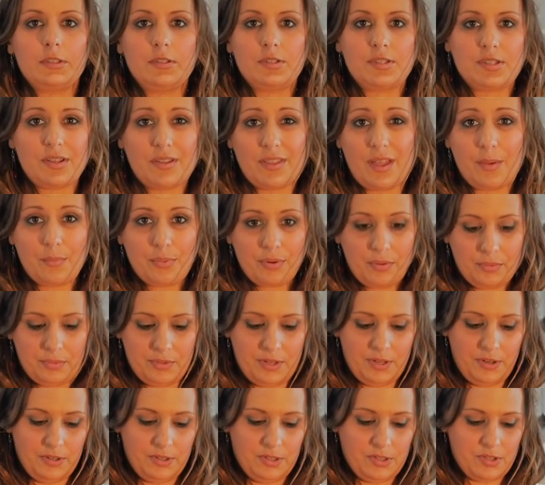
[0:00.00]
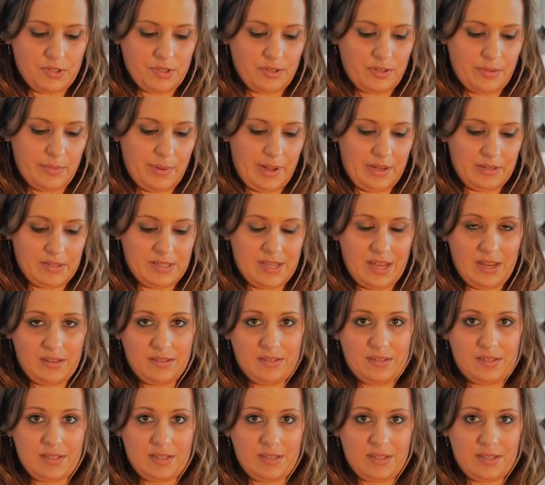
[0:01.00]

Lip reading: So that probably only took about 10